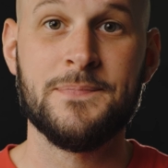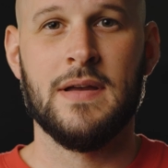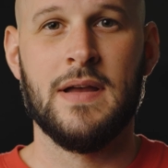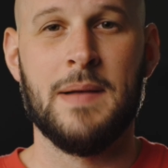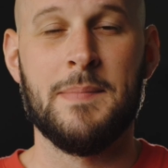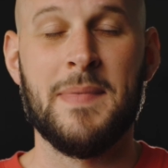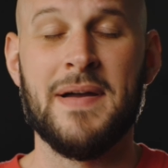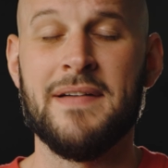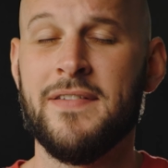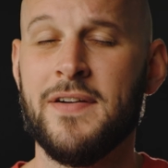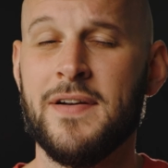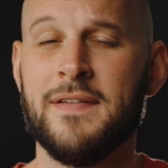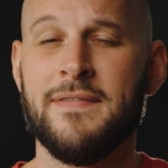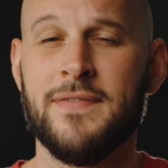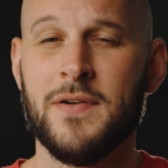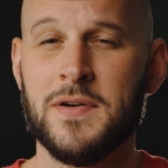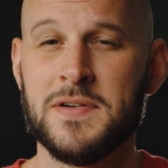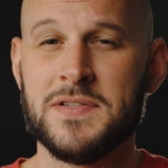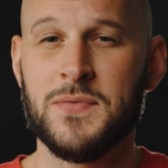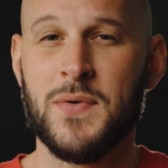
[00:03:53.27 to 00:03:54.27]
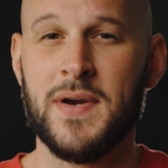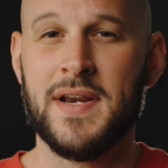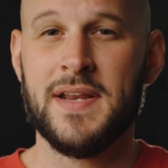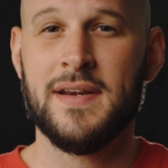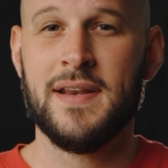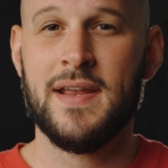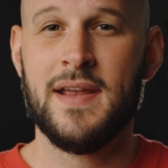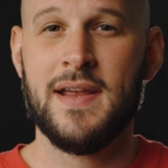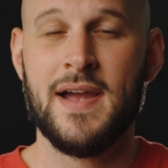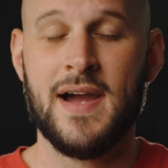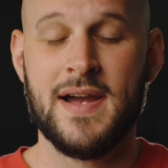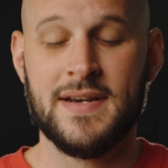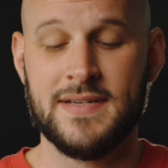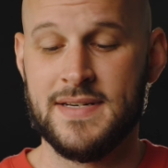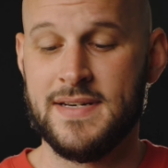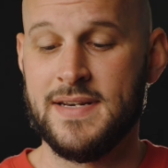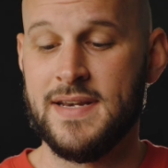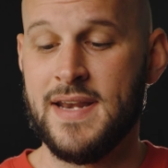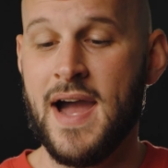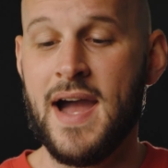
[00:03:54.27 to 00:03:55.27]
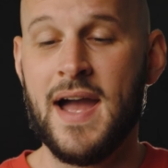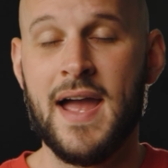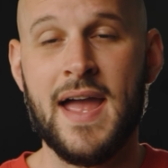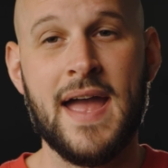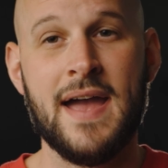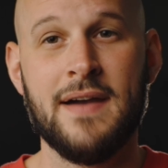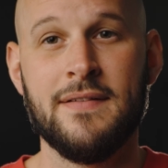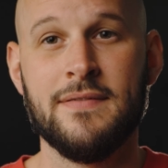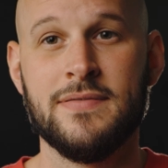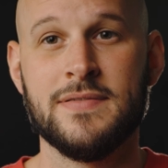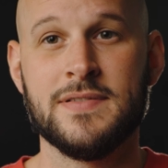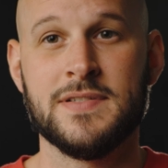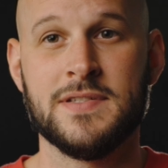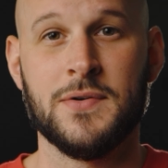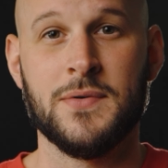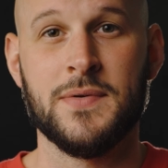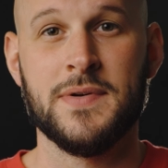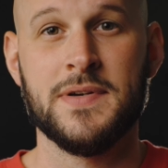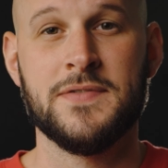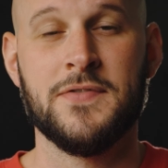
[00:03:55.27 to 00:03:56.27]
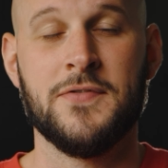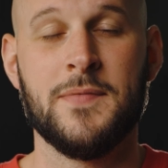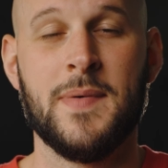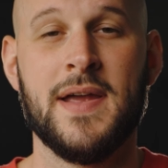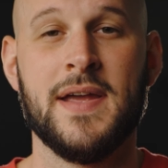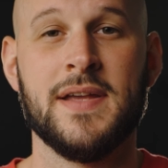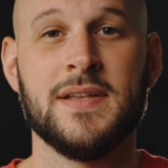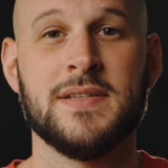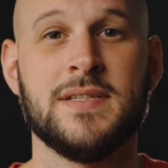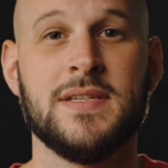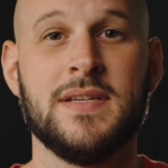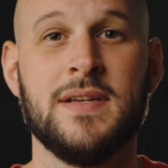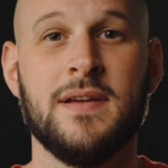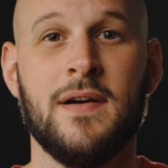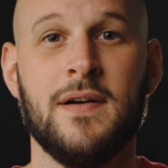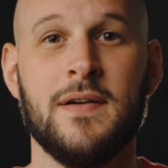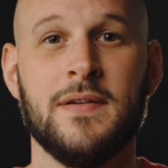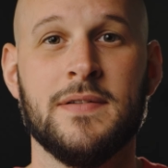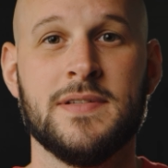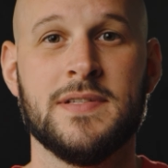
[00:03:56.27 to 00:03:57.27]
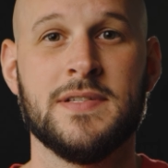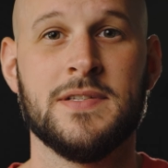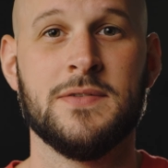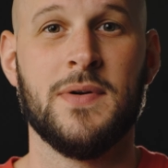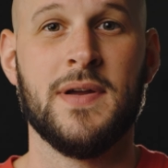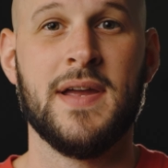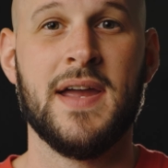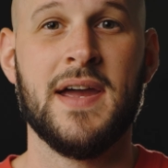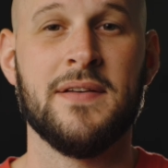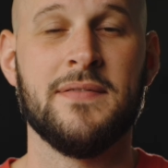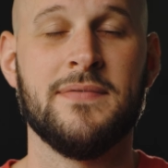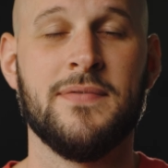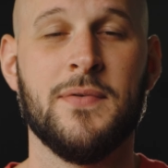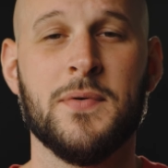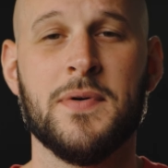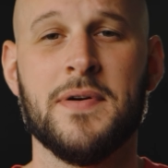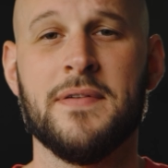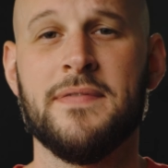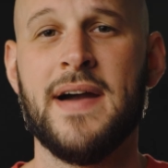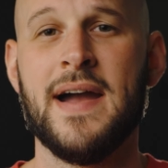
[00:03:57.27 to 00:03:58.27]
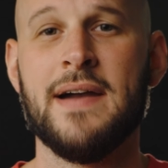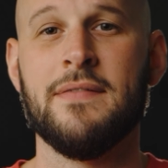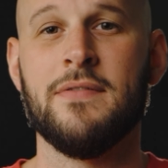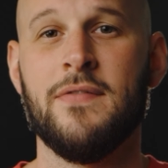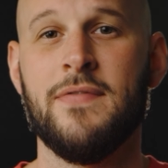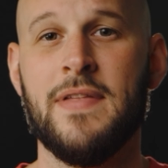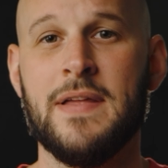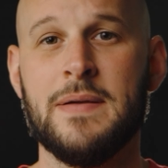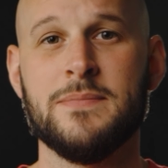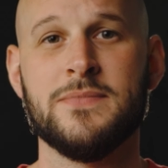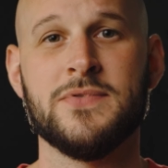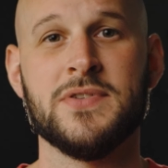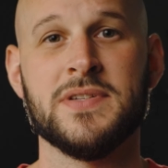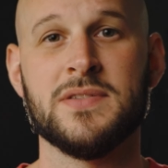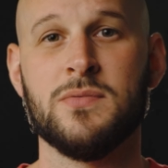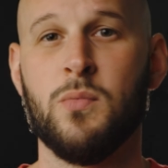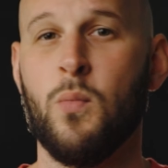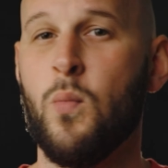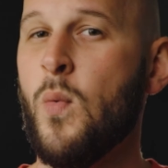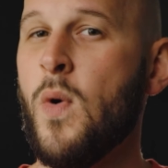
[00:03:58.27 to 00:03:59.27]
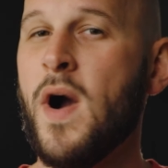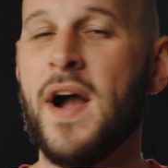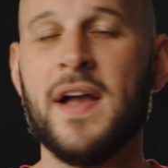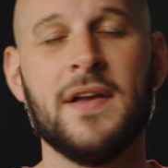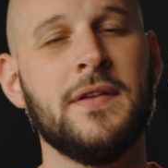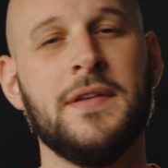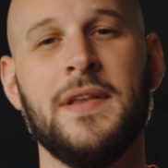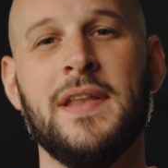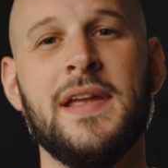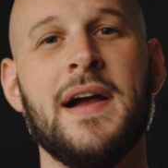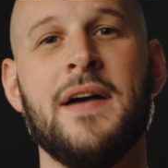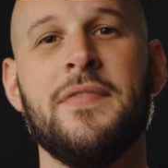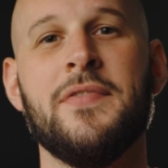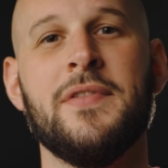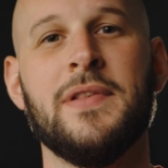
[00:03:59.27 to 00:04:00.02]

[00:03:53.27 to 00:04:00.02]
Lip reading: On my very first wedding day, I did not have storage for my SD cards, so I had 4 or 5 of them just wildly on the